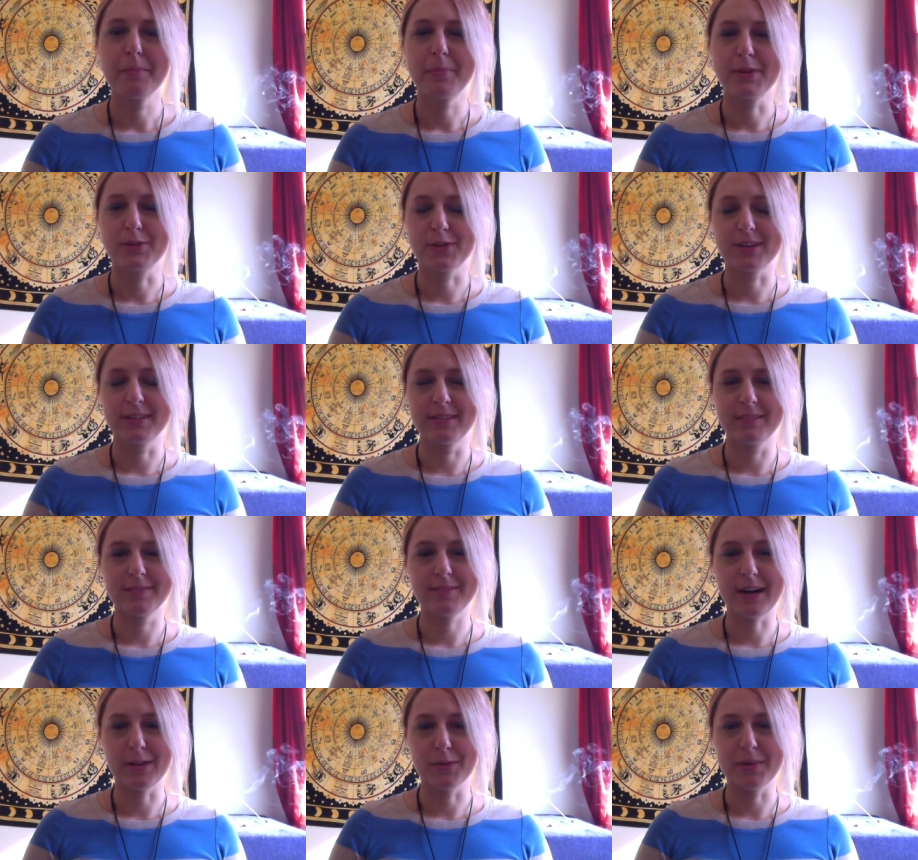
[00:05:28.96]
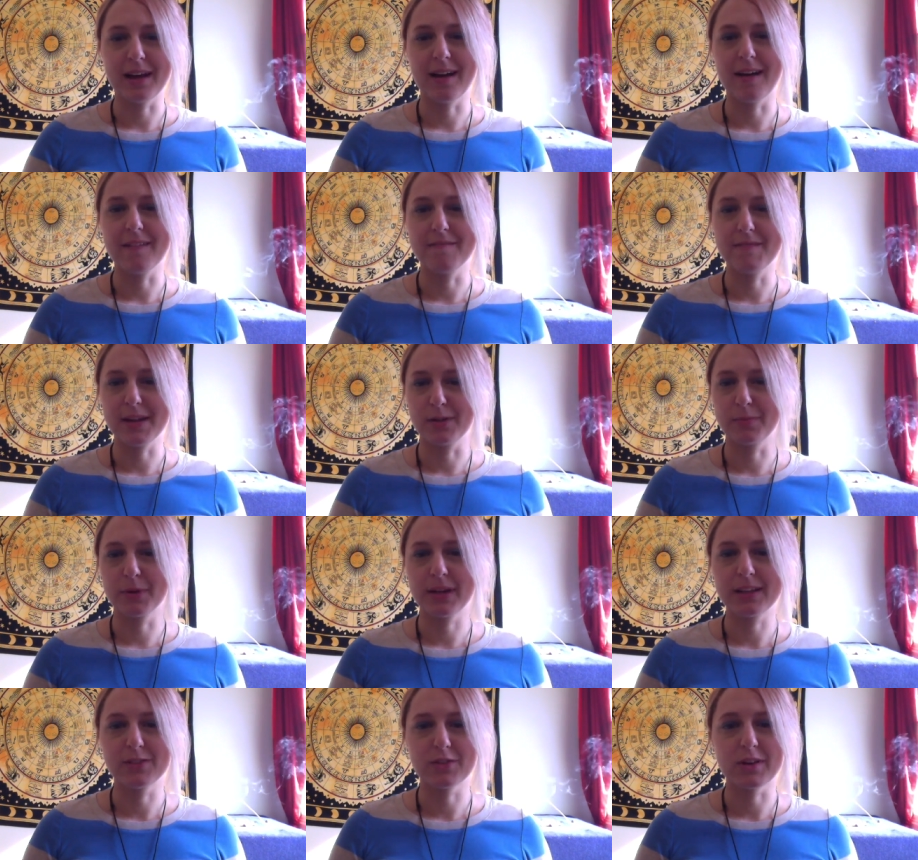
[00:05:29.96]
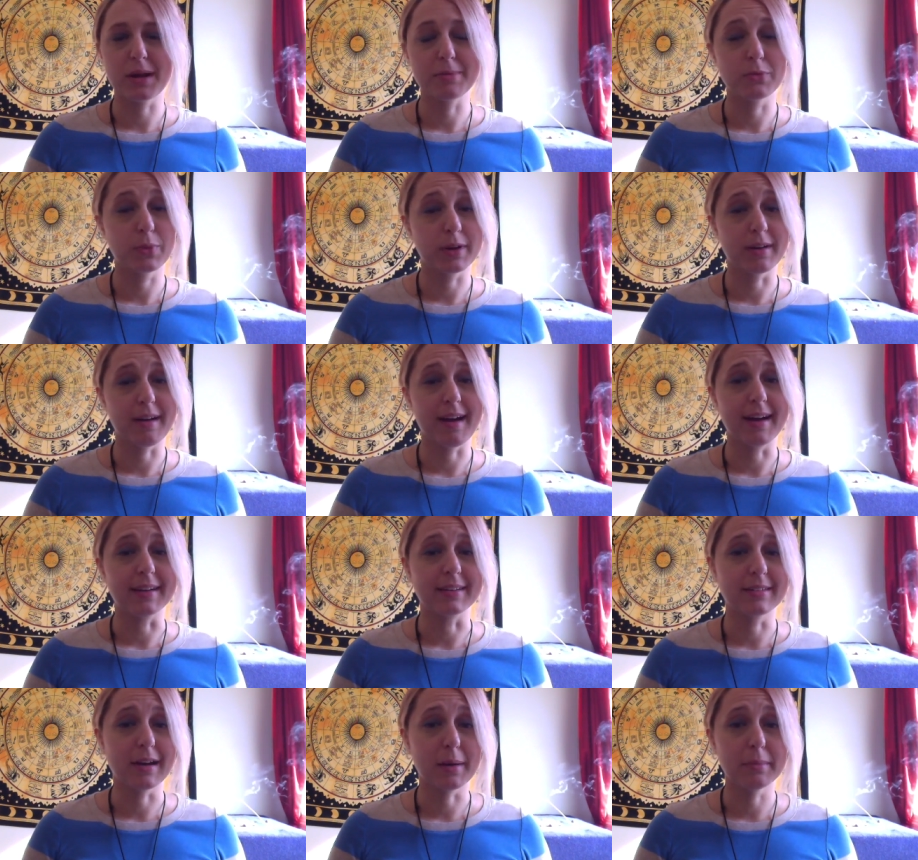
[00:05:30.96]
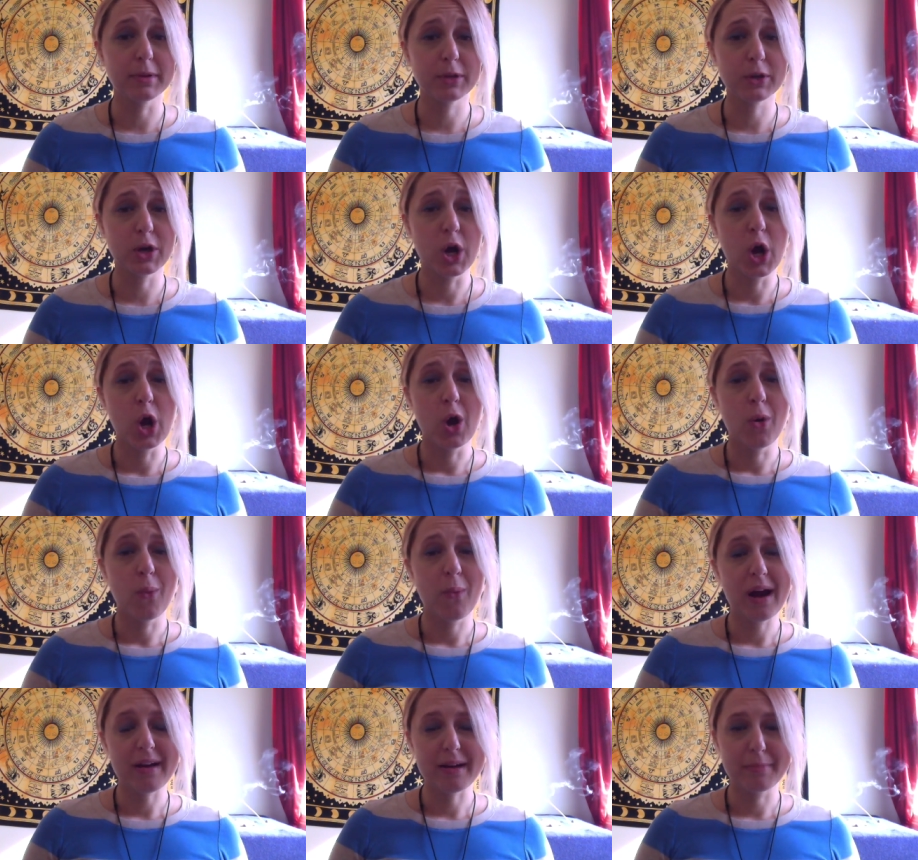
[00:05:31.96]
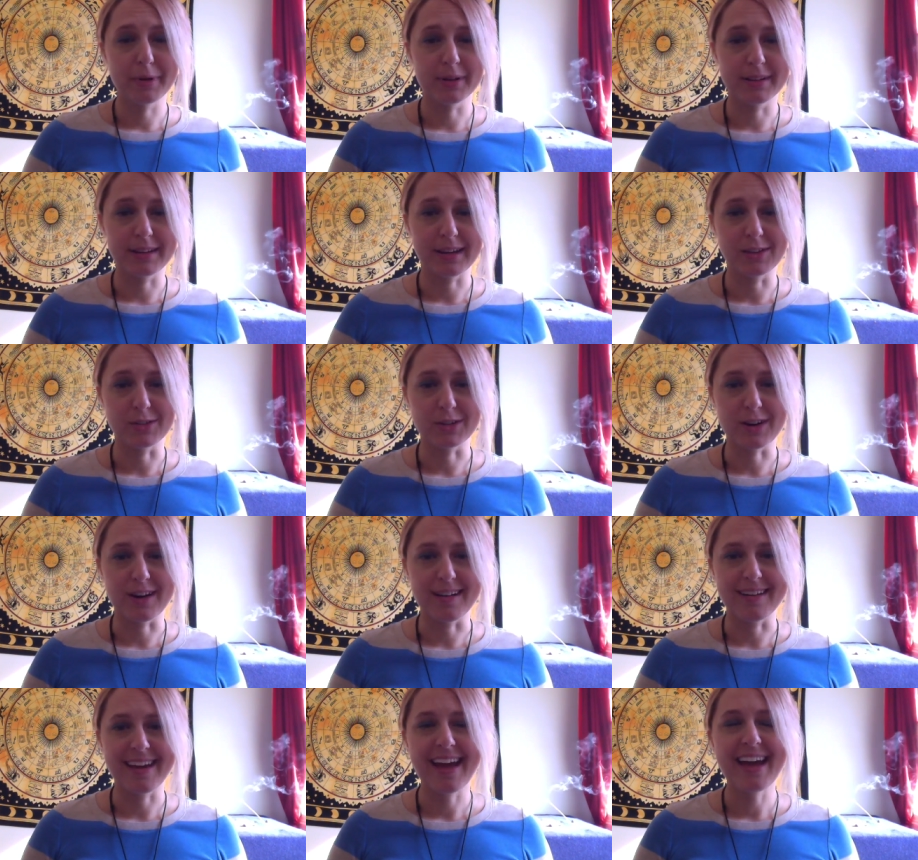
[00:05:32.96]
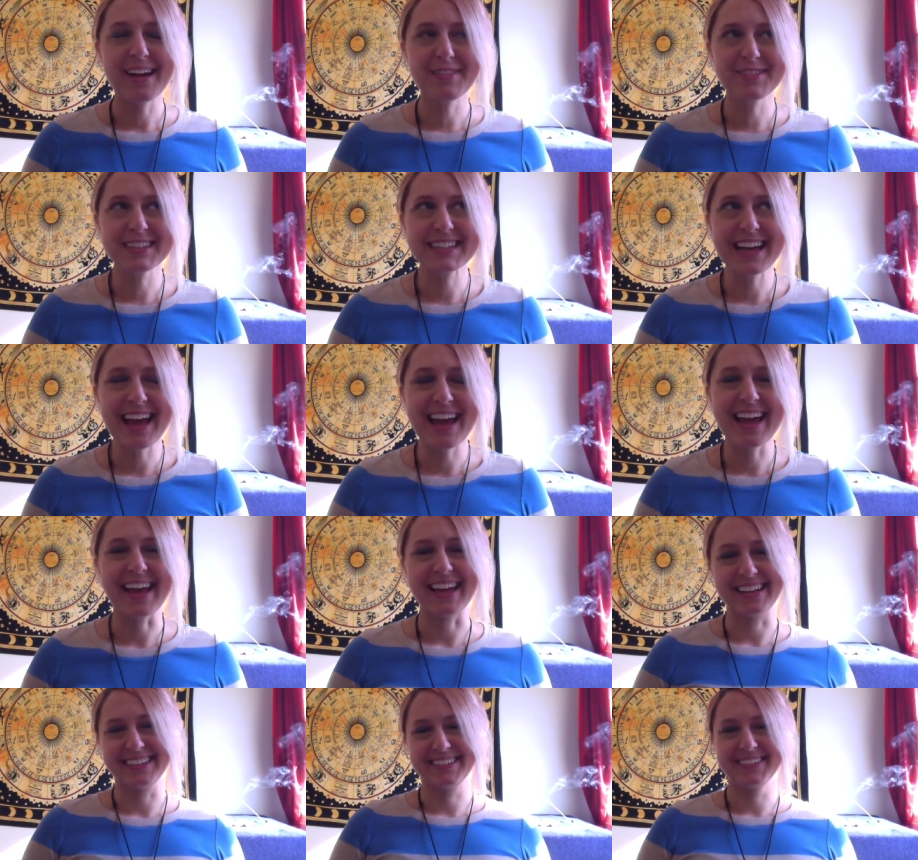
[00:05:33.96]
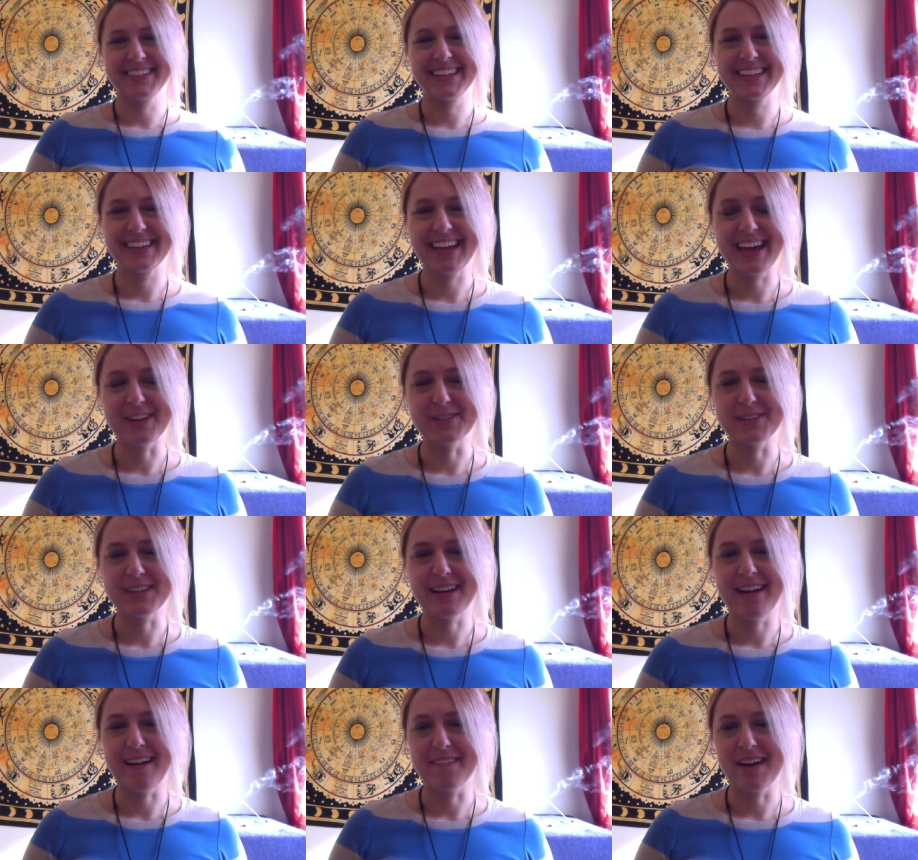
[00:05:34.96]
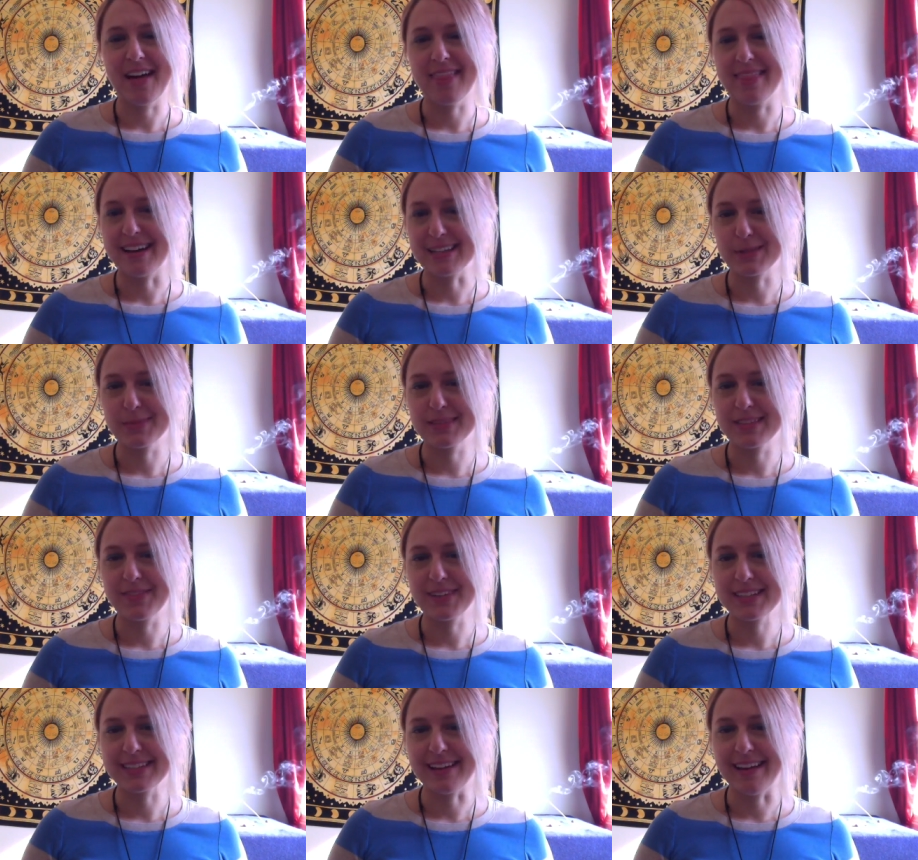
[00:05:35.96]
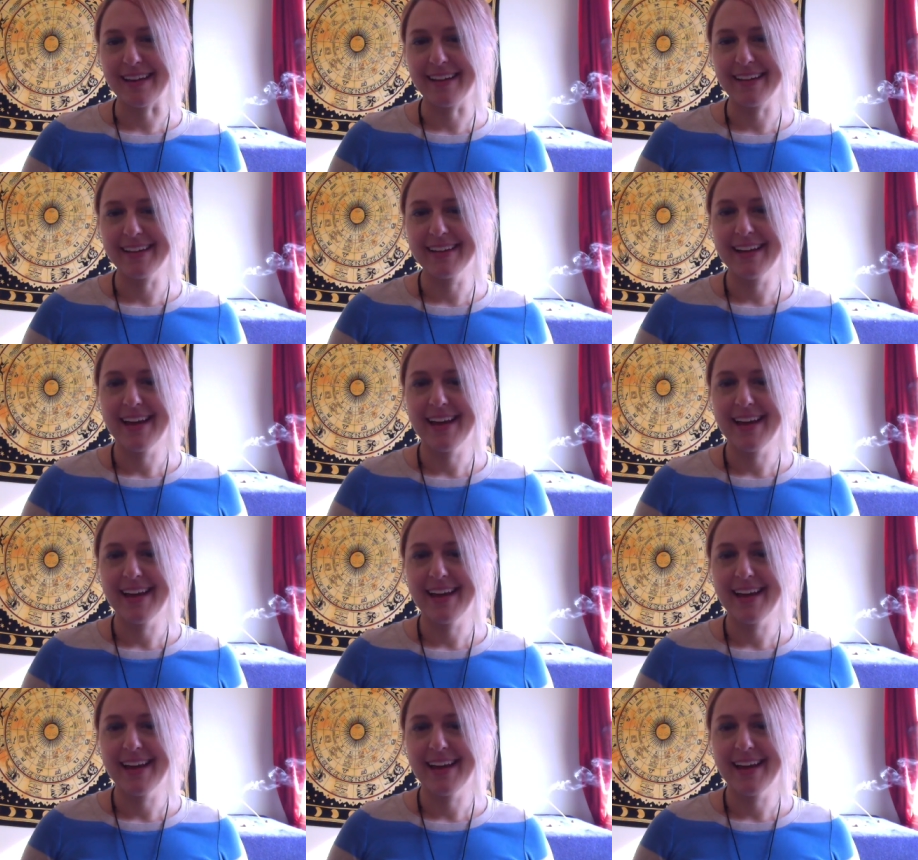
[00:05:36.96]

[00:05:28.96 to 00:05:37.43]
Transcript: Be sure to follow me on Facebook, Instagram, Twitter, and Tumblr, where I pull an angel card every day, reading the energy of that specific day.